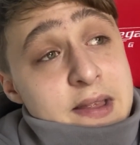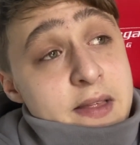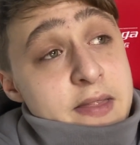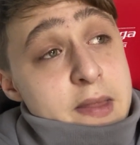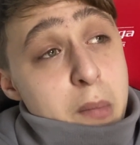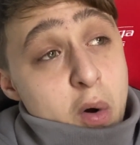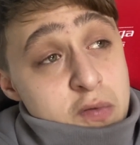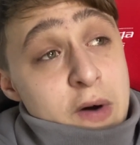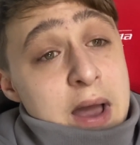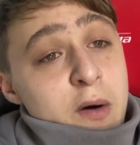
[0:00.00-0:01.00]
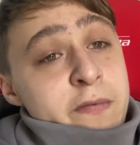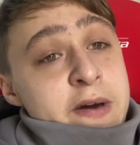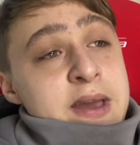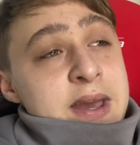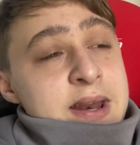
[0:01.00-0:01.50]
the most vital
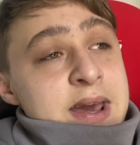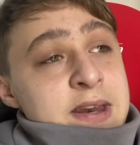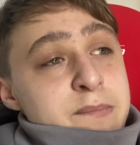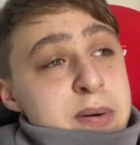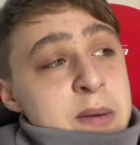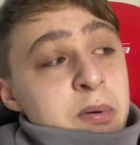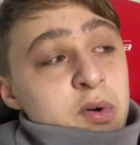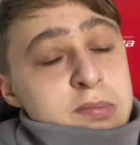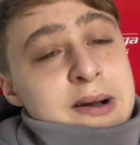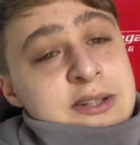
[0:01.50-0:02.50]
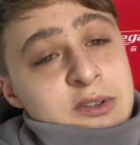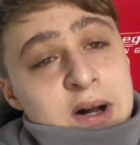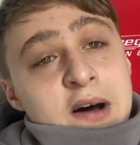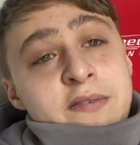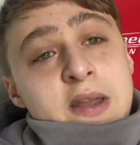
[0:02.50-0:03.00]
thing in people's mental
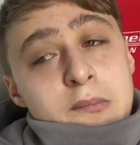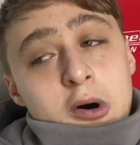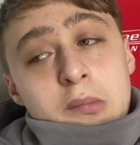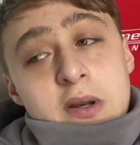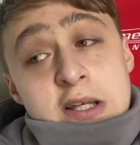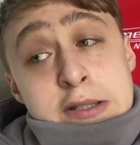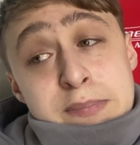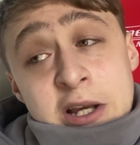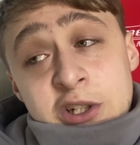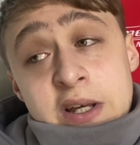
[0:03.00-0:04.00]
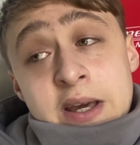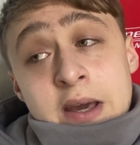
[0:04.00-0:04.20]
health at the moment, especially